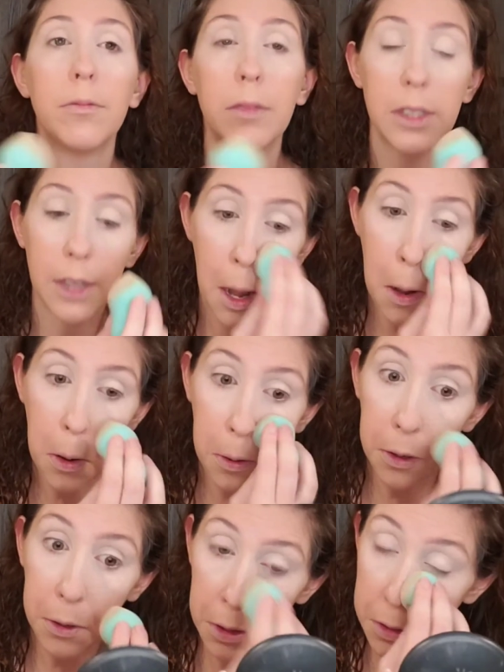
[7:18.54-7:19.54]
It's kind of
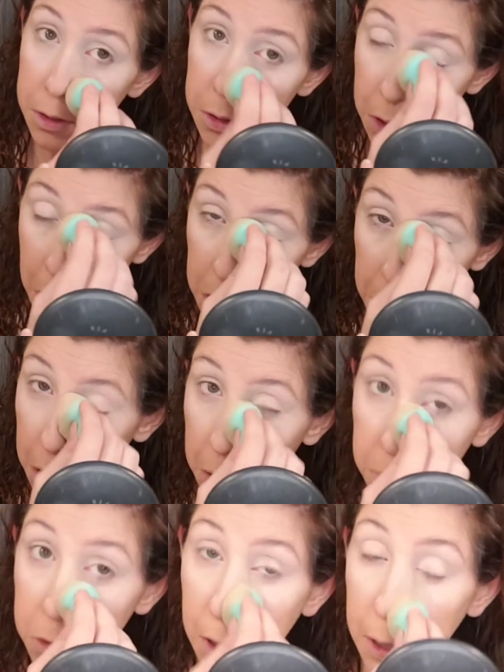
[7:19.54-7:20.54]
hard to do this and talk.
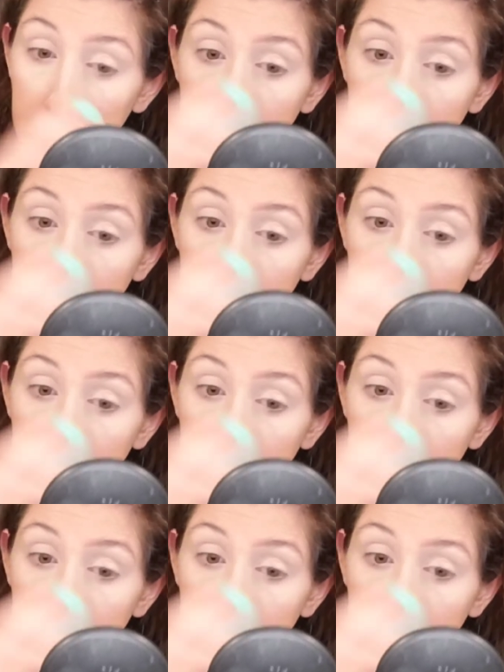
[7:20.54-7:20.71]
I'm trying